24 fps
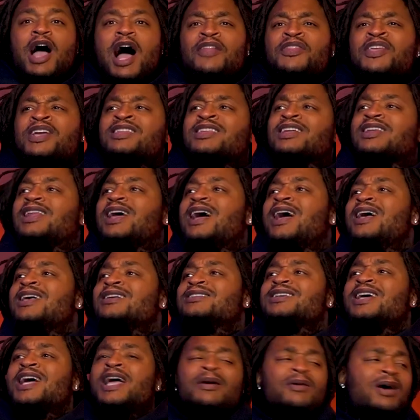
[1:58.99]
I think the
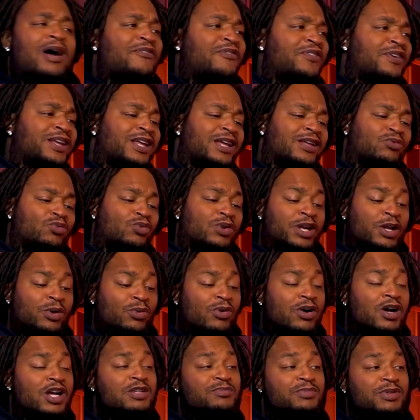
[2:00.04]
last game, I forget when it
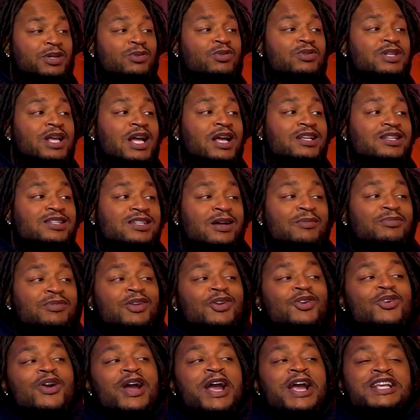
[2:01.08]
was, but it was like
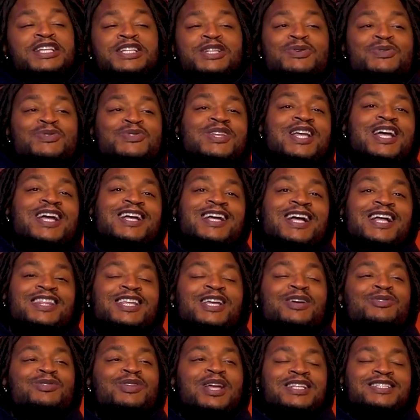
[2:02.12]
something crazy. It was like, I
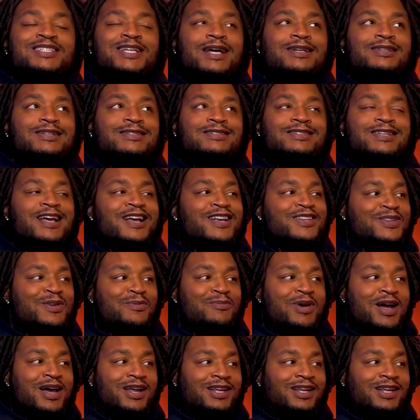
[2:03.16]
think it was like Texas Tech somebody.